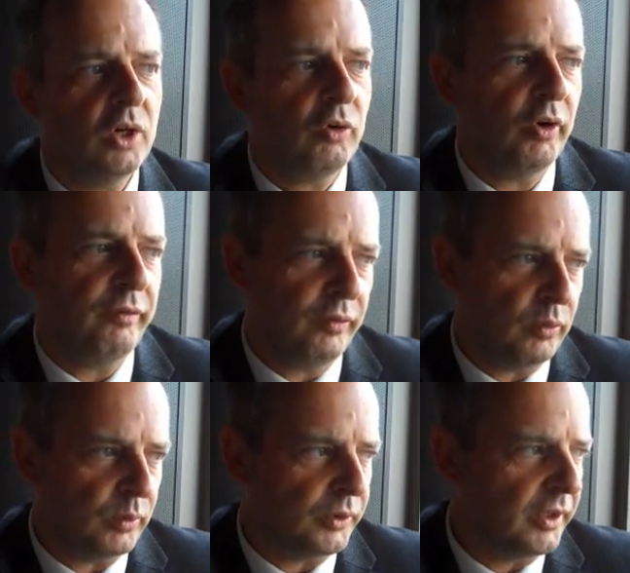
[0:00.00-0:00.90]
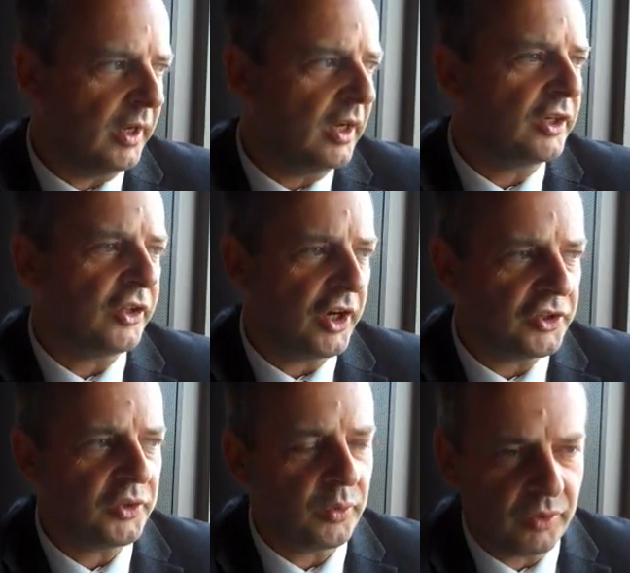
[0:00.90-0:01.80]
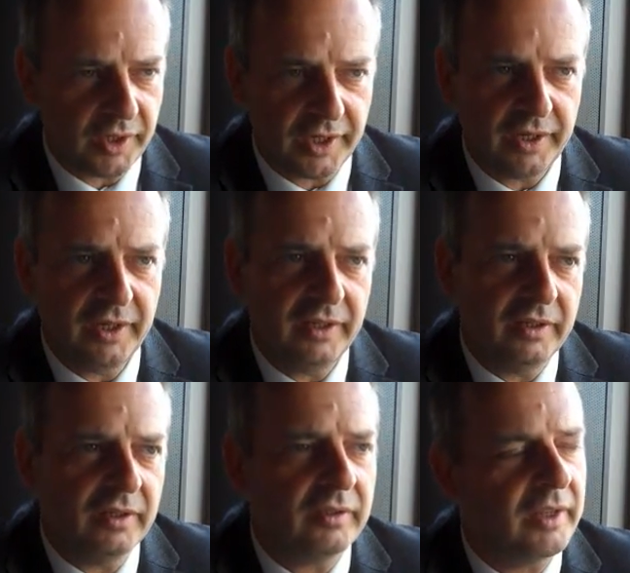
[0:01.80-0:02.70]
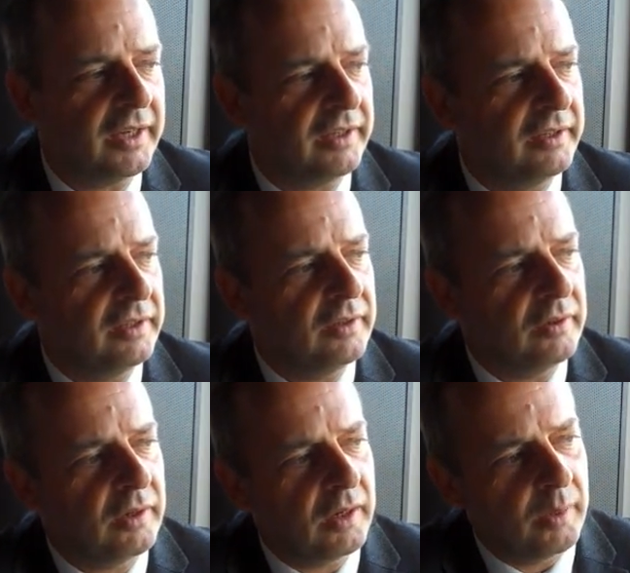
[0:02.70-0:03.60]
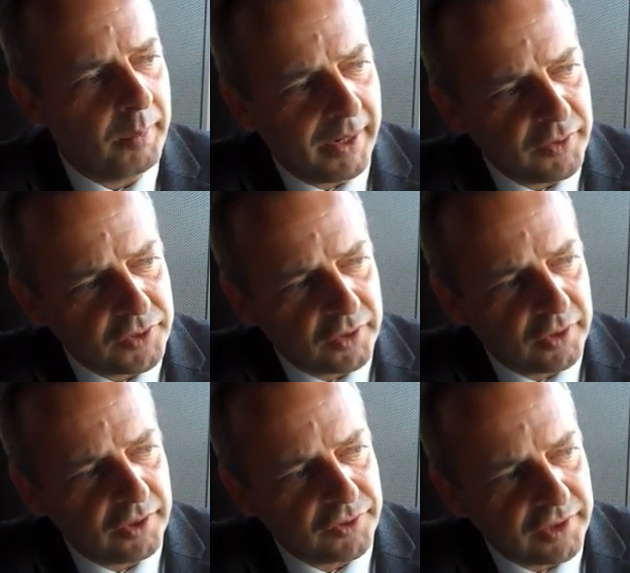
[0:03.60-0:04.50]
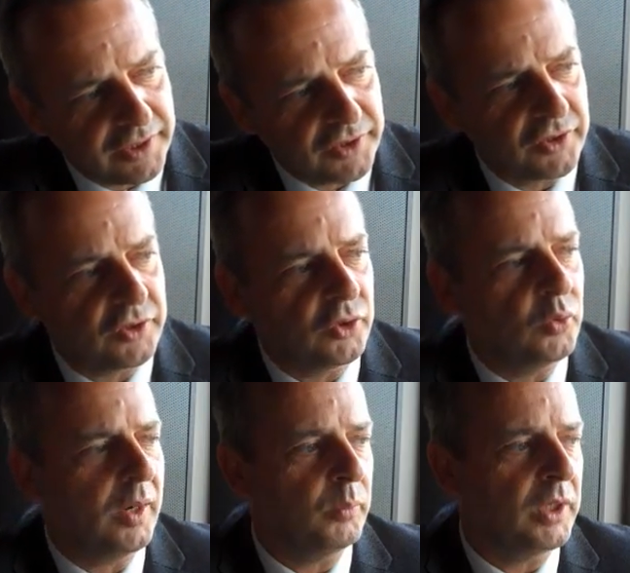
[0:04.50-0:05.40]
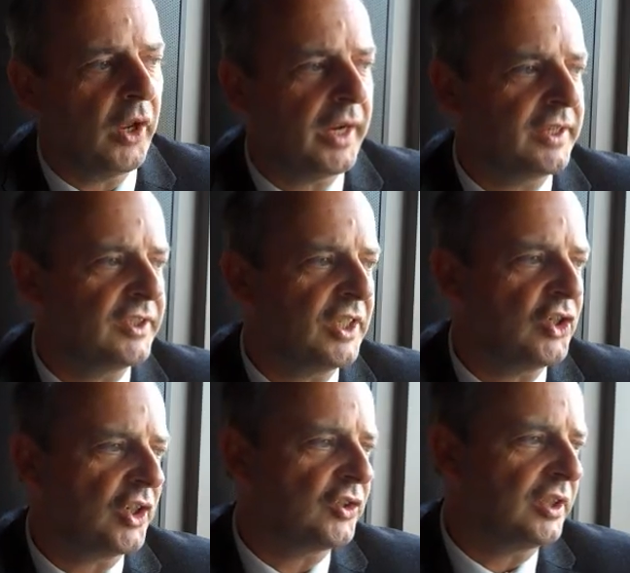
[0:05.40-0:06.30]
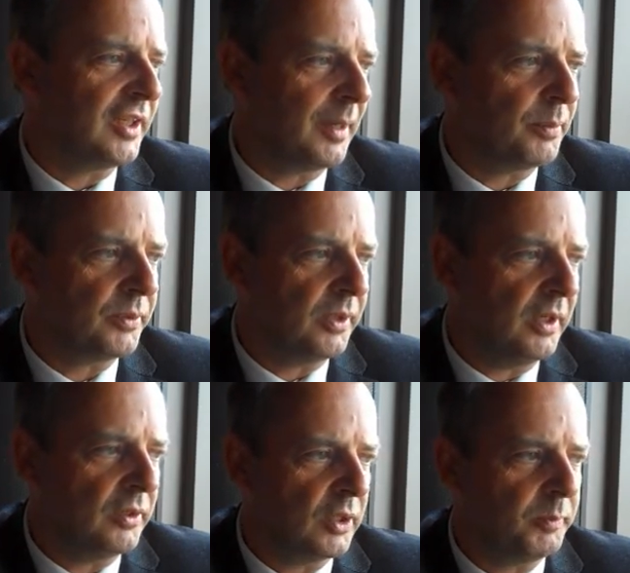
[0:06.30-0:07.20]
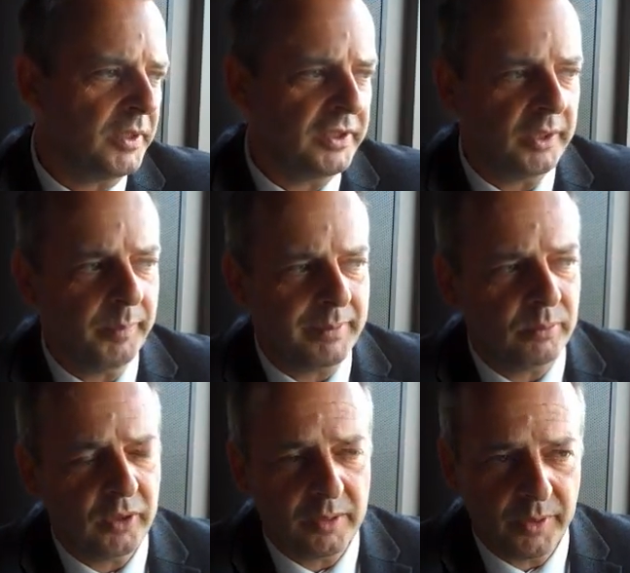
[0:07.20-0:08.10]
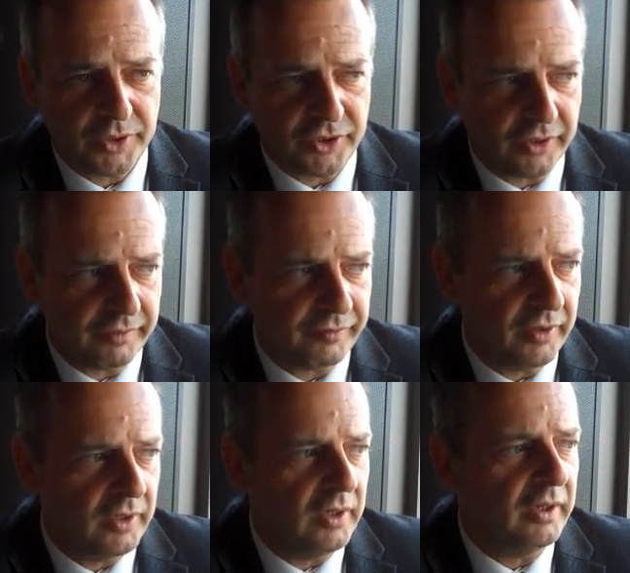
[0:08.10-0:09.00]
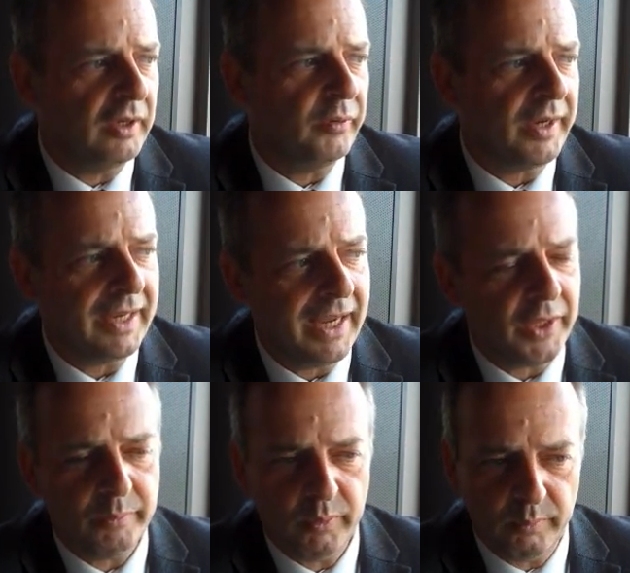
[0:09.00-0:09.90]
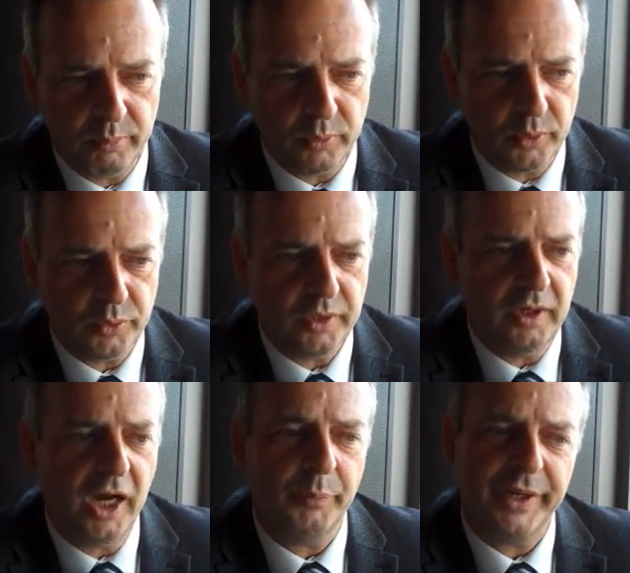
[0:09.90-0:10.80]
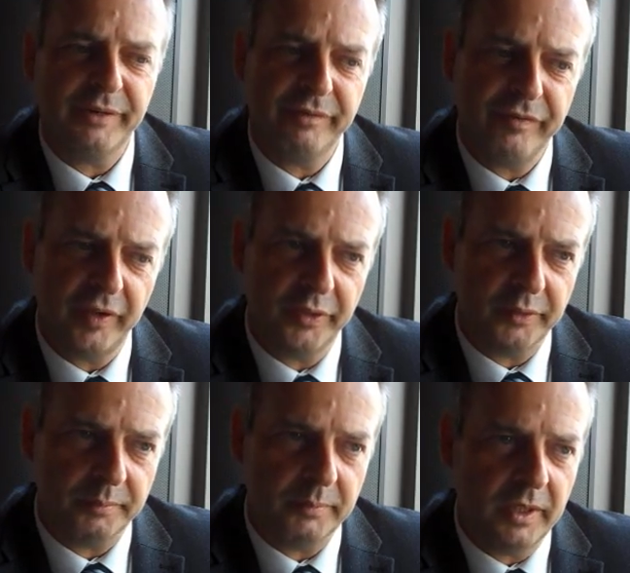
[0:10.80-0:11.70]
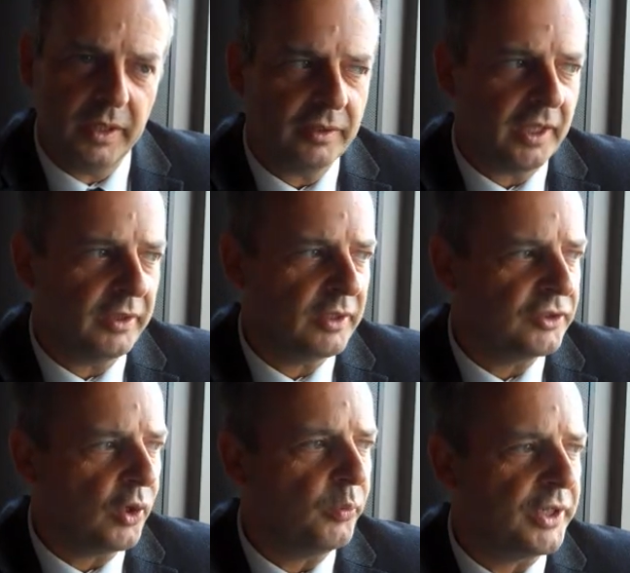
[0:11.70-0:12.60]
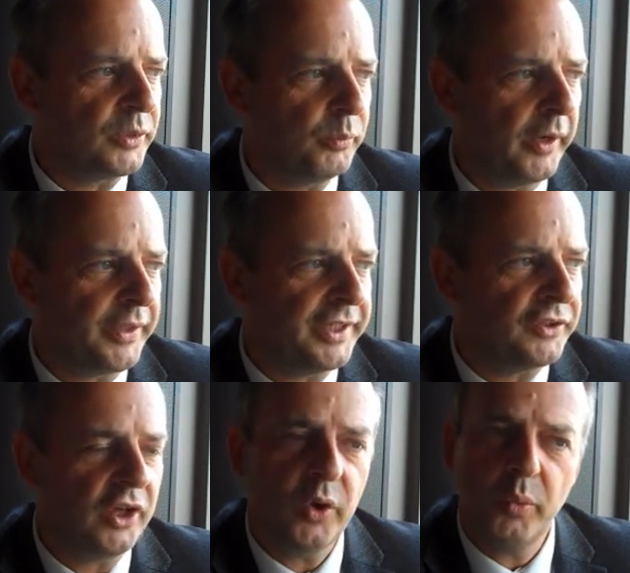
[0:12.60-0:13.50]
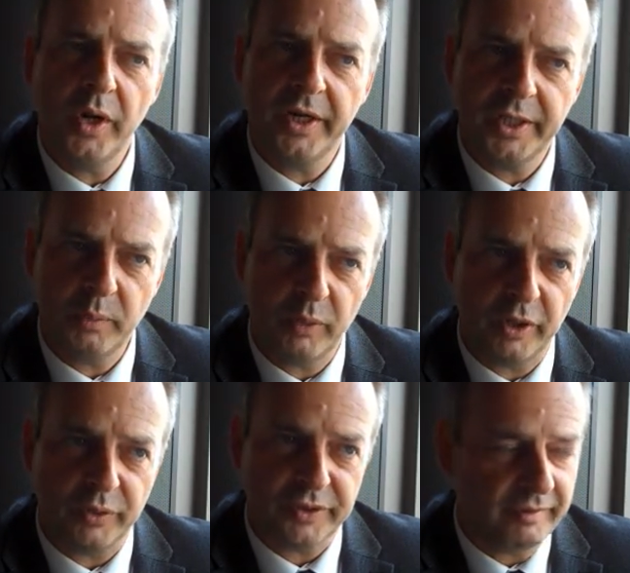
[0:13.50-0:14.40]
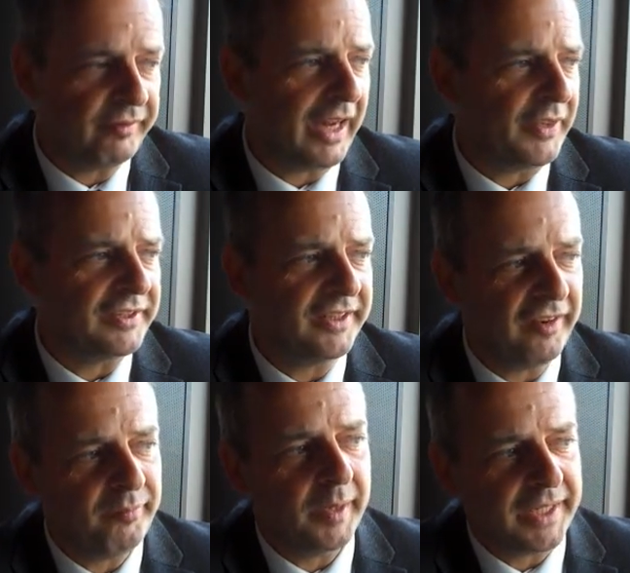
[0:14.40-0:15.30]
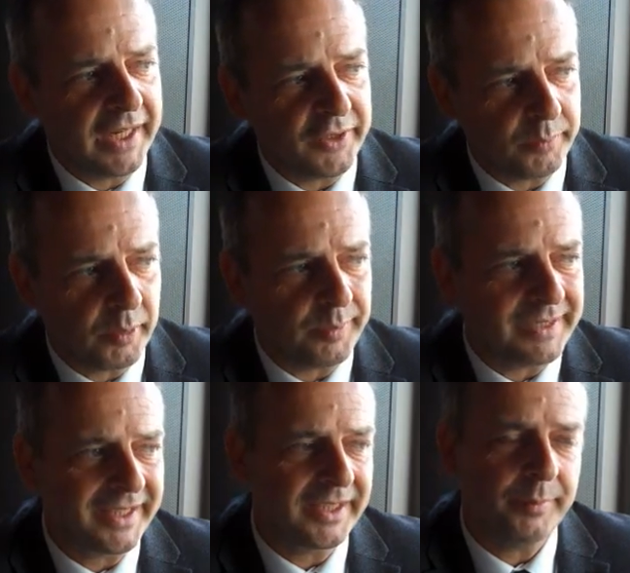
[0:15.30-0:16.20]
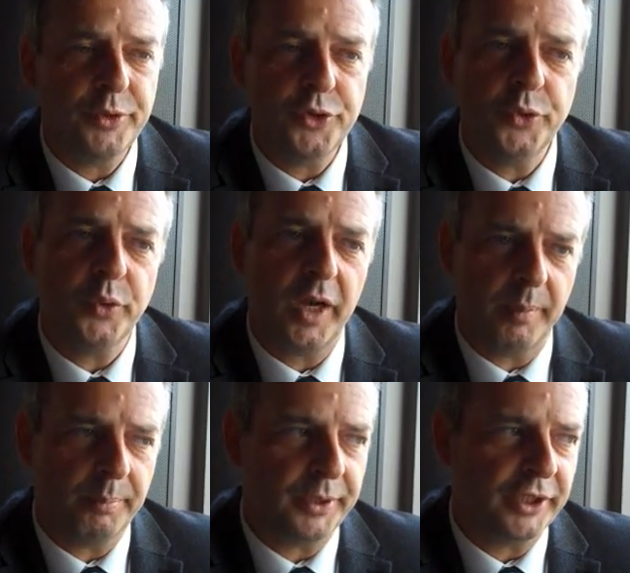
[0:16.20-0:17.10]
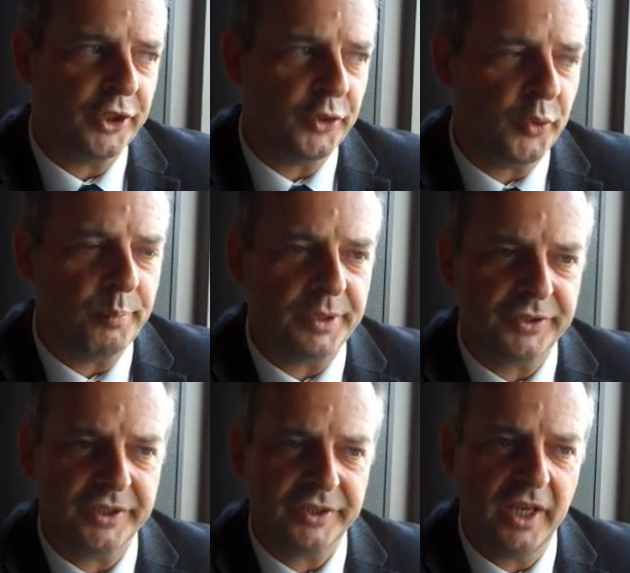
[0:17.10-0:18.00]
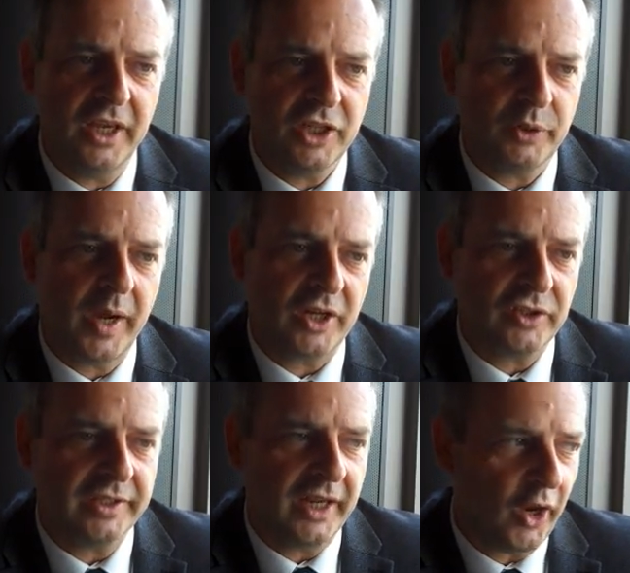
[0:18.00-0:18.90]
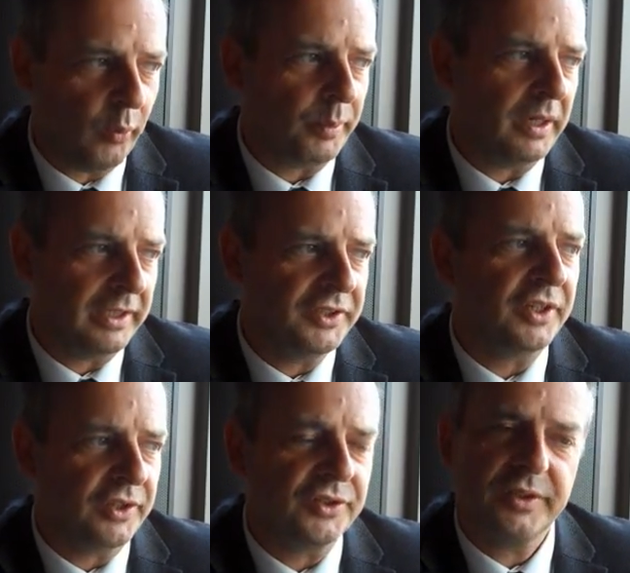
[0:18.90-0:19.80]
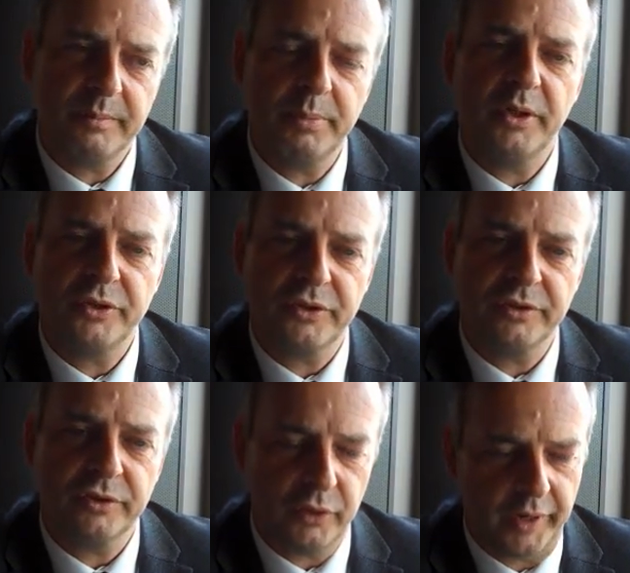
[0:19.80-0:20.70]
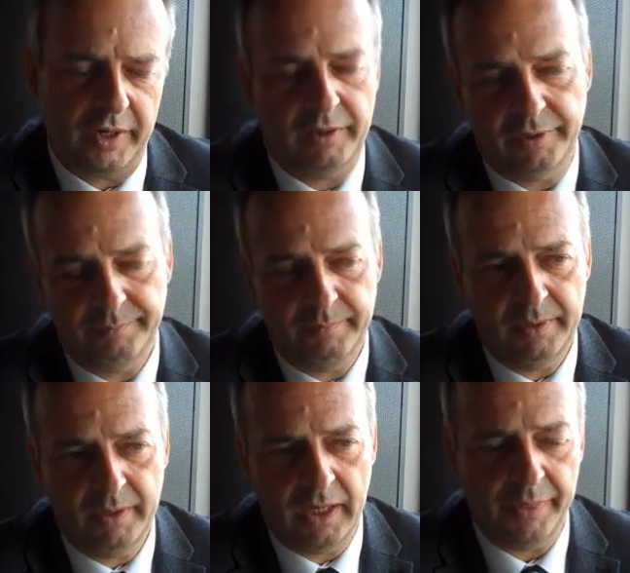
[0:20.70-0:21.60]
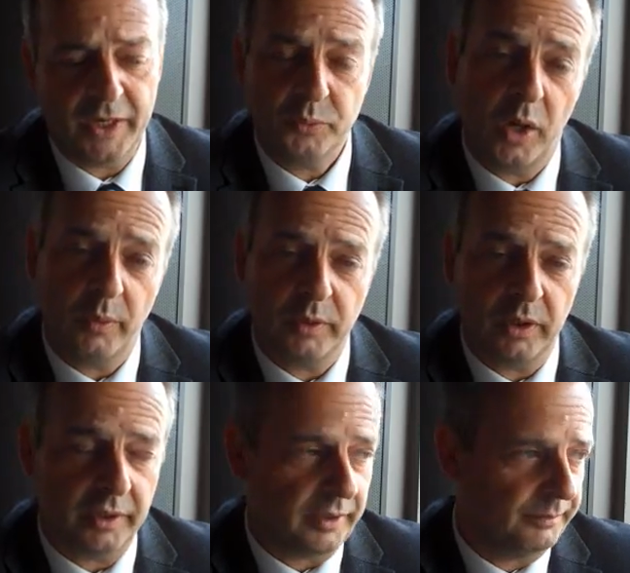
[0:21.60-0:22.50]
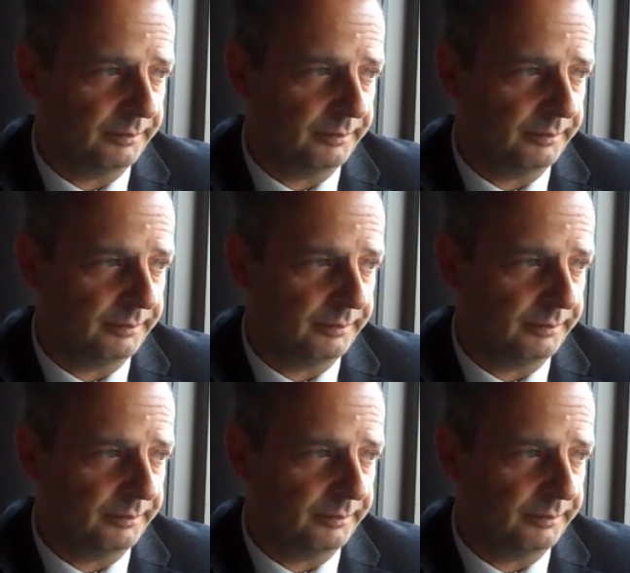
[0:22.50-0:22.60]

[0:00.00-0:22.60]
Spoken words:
grow forward. Because I still think that a barrister and solicitors would like to see justice happen, especially to people like myself. If I can get them on board and we can fund them, then there's no reason why they need to go work anywhere else. In fact, there's enough money here to probably set up a new company and a new business to actually help litigants in person directly. And that's what I would like.